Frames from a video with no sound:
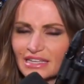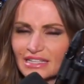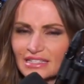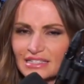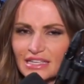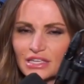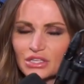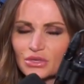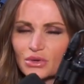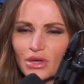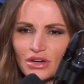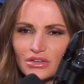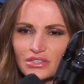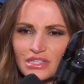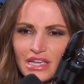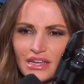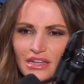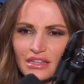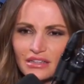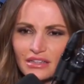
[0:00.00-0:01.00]
It's like you
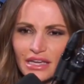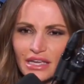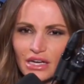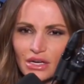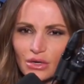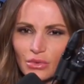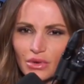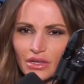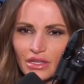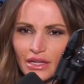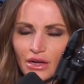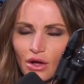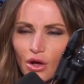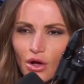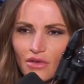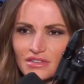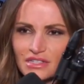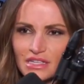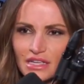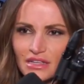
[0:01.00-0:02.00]
entertain it later when like all
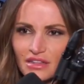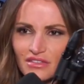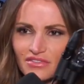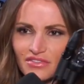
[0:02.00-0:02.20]
of a sudden the